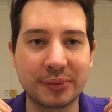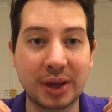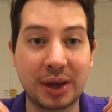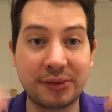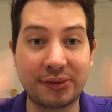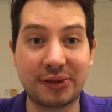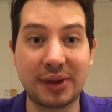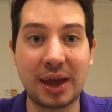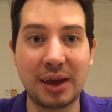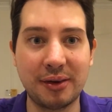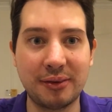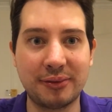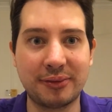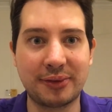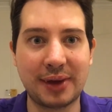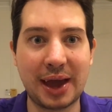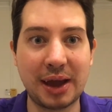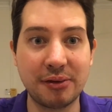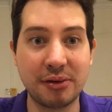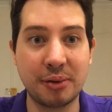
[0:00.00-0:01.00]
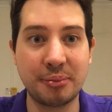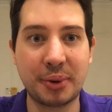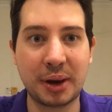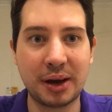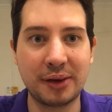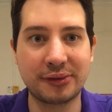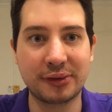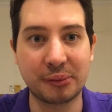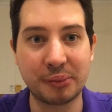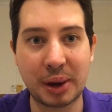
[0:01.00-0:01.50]
set of aero
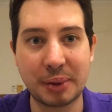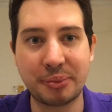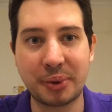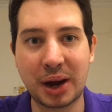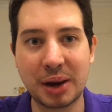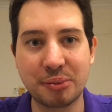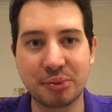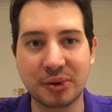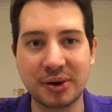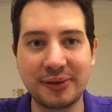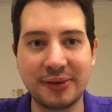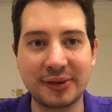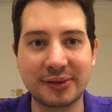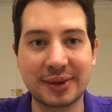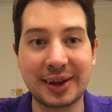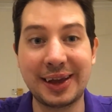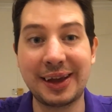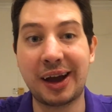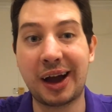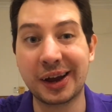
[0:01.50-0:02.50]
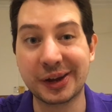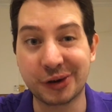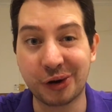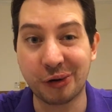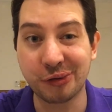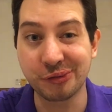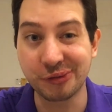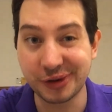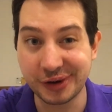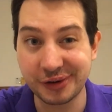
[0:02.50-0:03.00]
bars on my bike previously. I
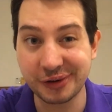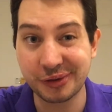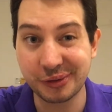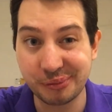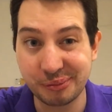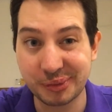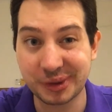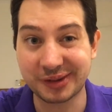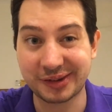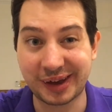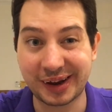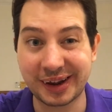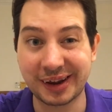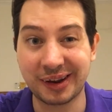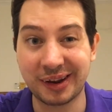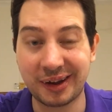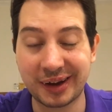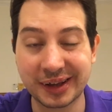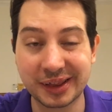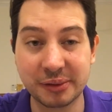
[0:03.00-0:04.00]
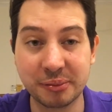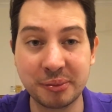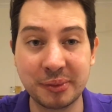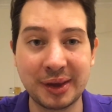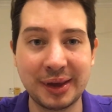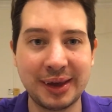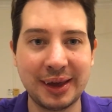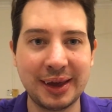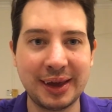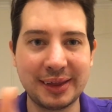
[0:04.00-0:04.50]
got rid of them because I didn't like them.
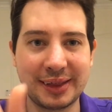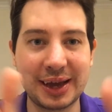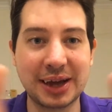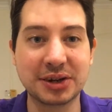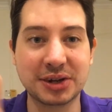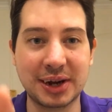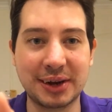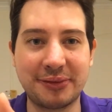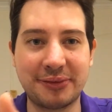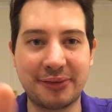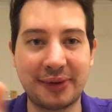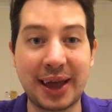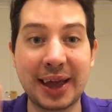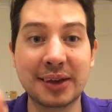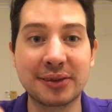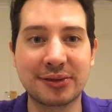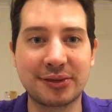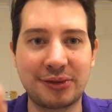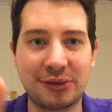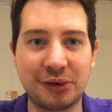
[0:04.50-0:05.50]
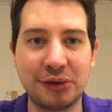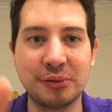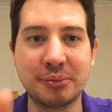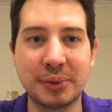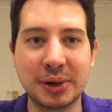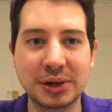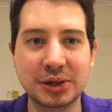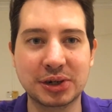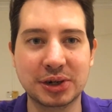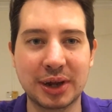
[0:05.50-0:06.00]
They actually flexed too
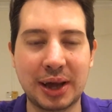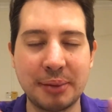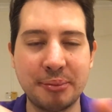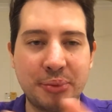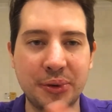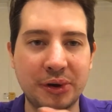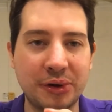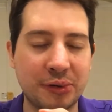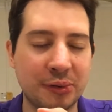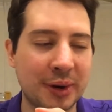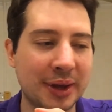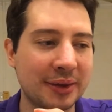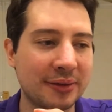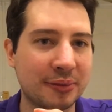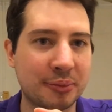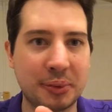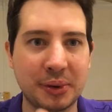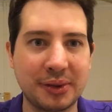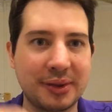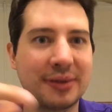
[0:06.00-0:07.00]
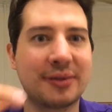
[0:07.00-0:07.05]
much, like bird wings. But